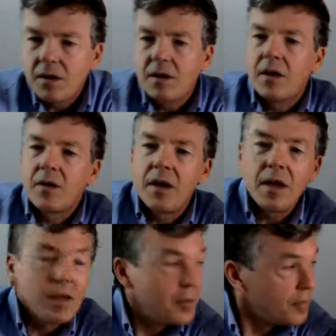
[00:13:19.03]

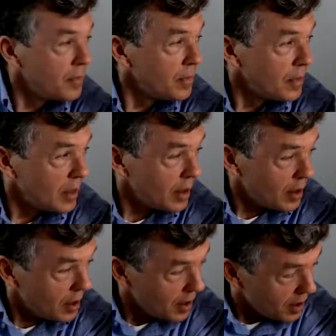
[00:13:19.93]
Okay.
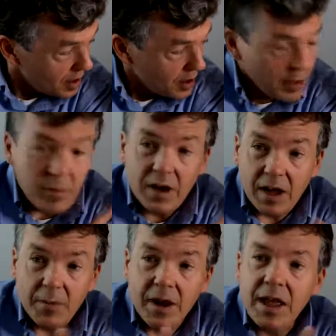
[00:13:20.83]
I'm
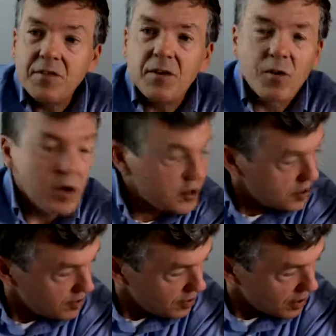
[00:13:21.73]
gonna answer your
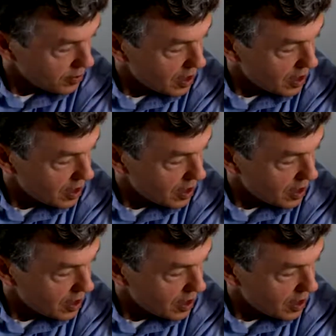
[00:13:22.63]
question in a second.